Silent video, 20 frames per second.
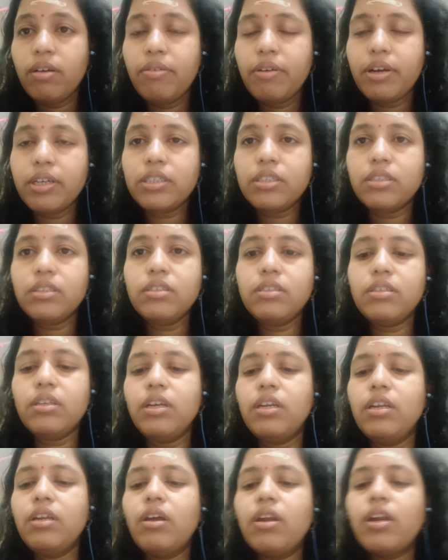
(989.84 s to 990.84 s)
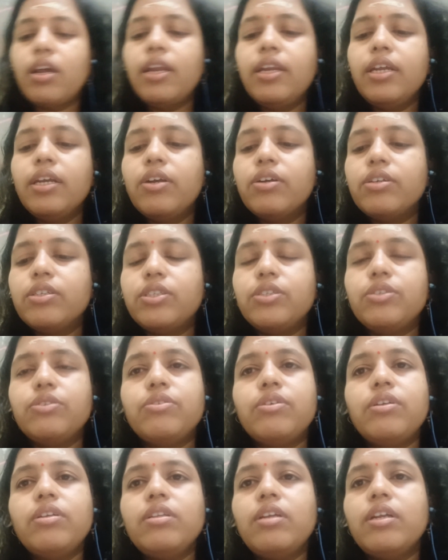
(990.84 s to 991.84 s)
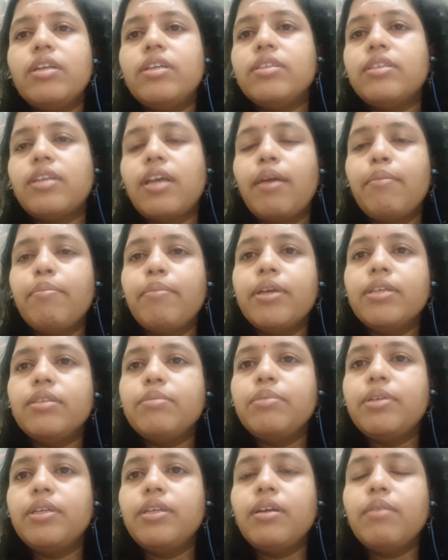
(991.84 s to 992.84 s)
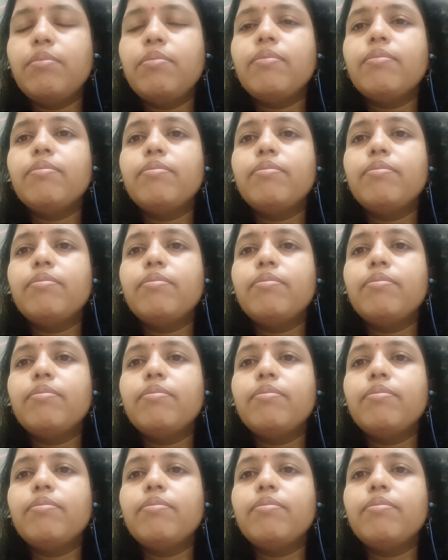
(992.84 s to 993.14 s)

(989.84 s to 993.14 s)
First is inorganic constituent, that is MS medium,